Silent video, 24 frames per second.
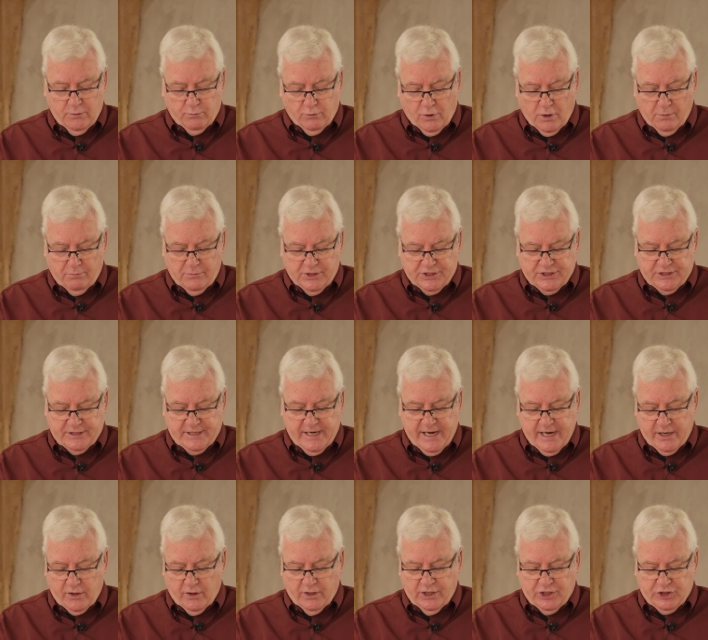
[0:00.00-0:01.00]
One
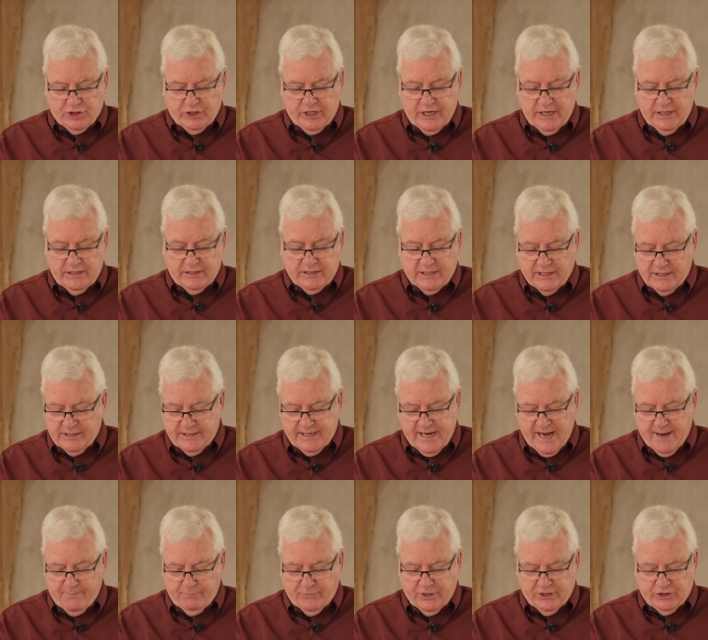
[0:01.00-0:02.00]
mistake on a sheet
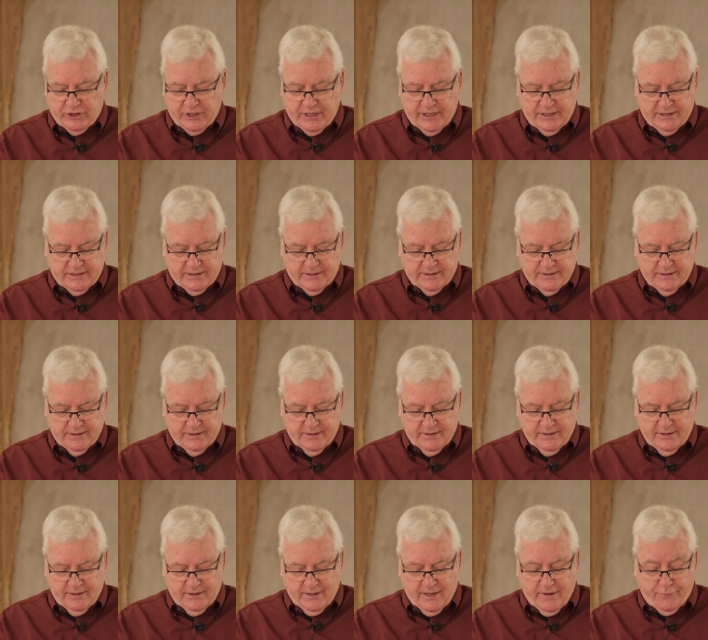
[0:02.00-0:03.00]
condemned the sheet.
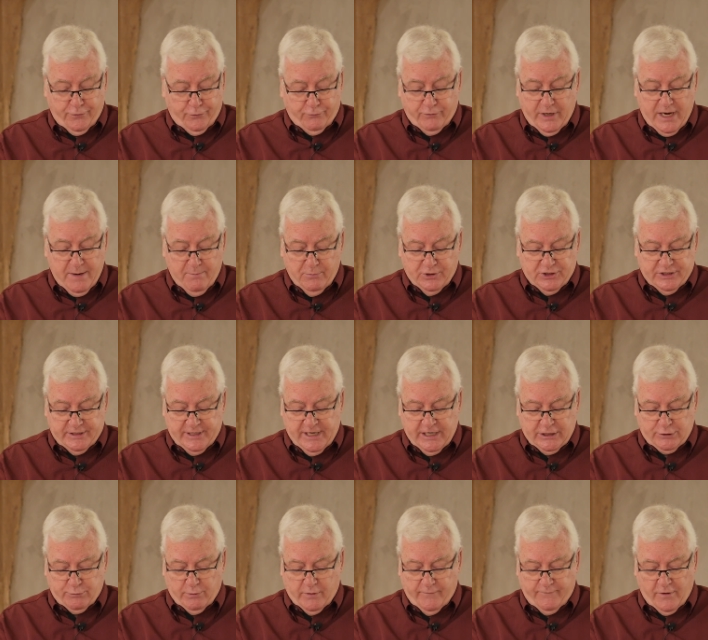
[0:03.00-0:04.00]
If three
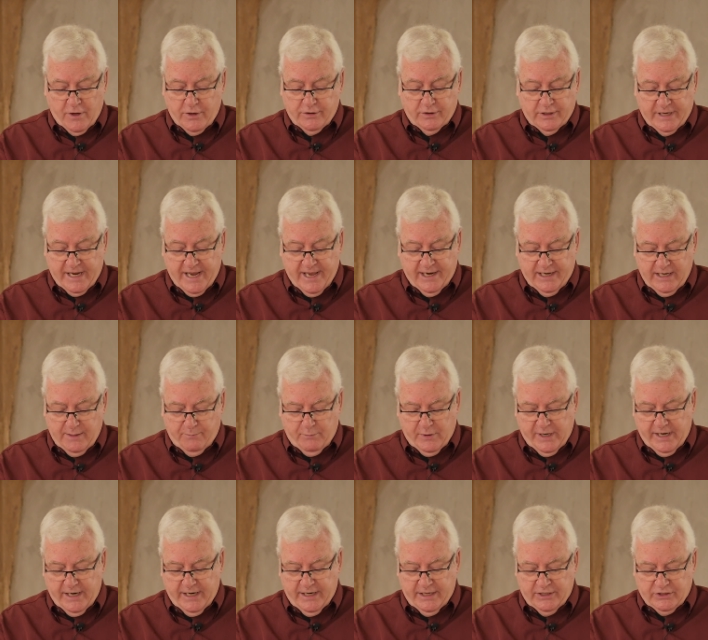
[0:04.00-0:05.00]
mistakes were found on any
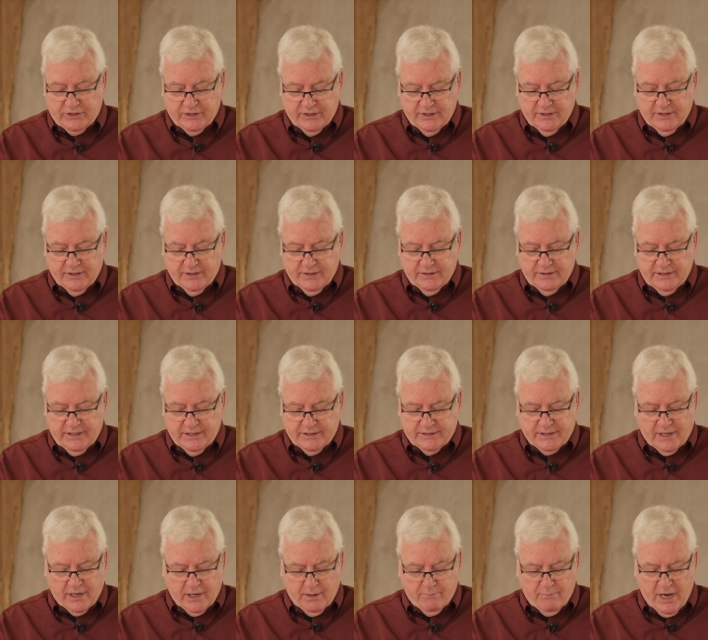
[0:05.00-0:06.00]
page, the
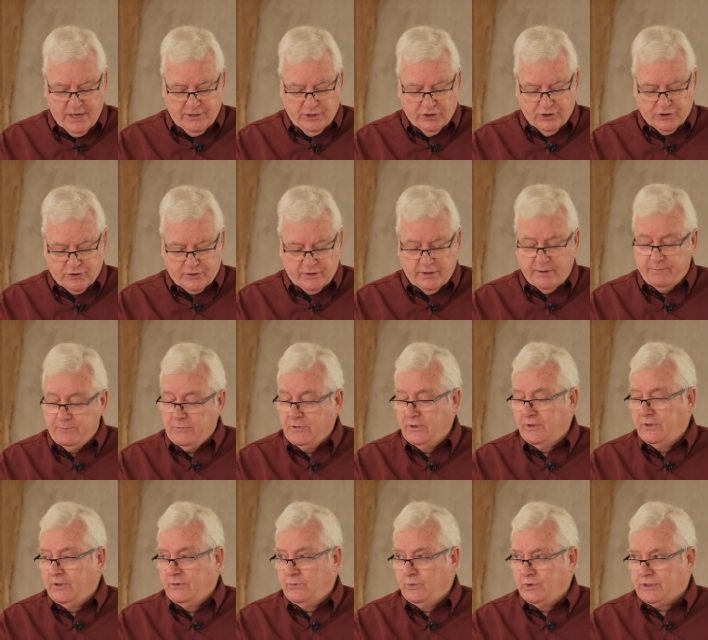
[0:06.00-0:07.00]
entire manuscript
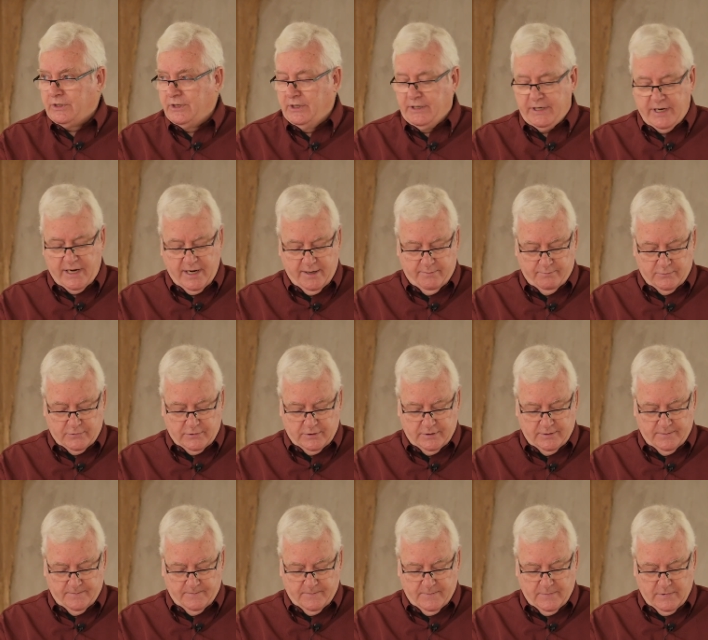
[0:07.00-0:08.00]
was condemned.
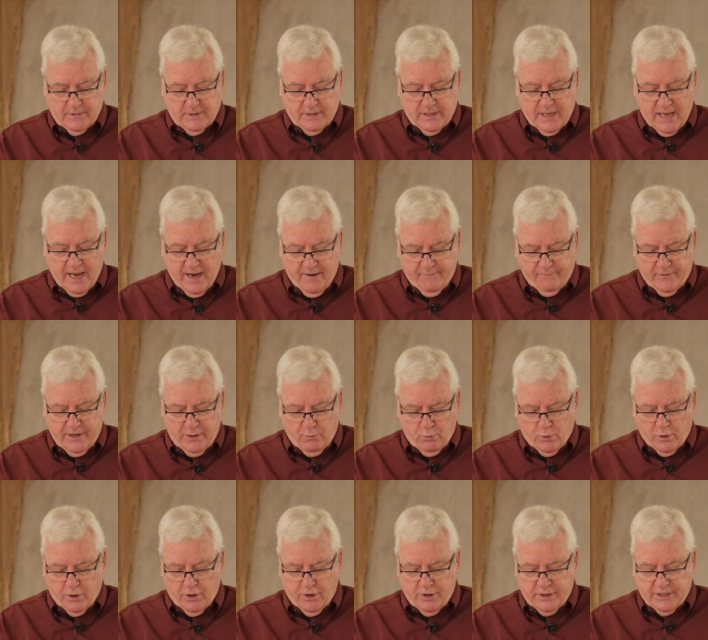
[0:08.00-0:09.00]
Every
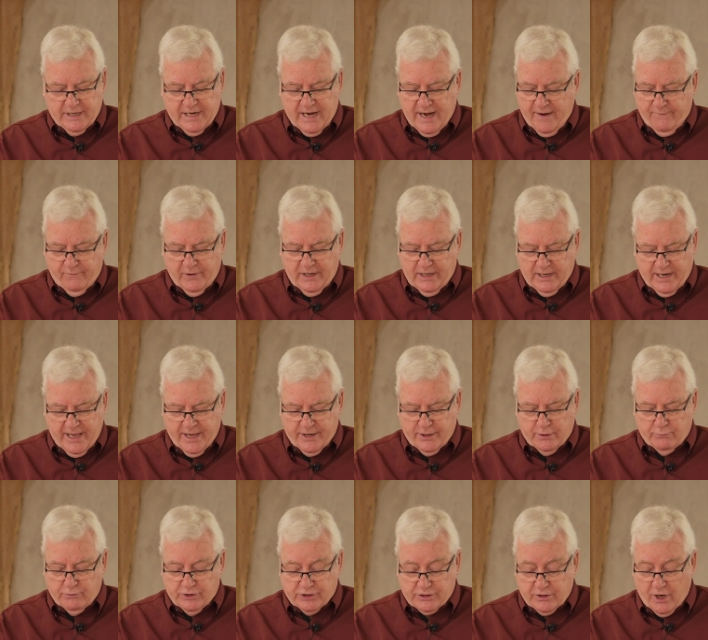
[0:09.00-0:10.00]
word and every
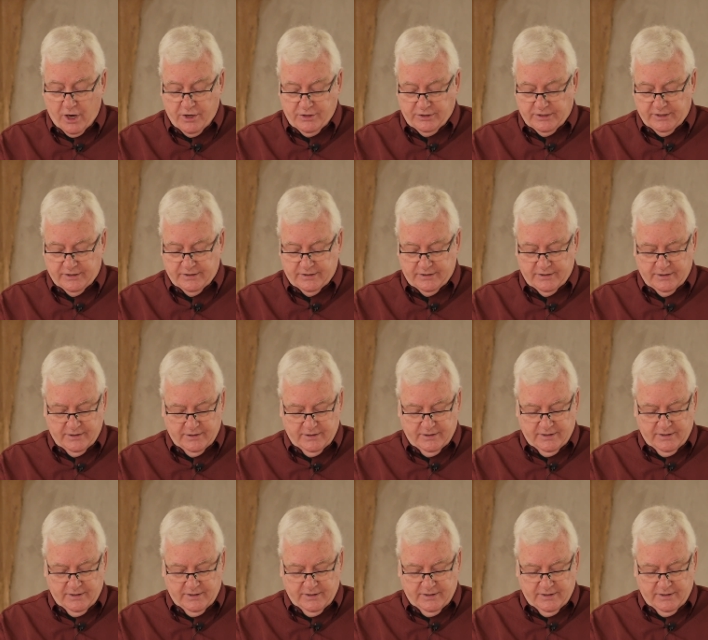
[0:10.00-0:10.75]
letter was counted.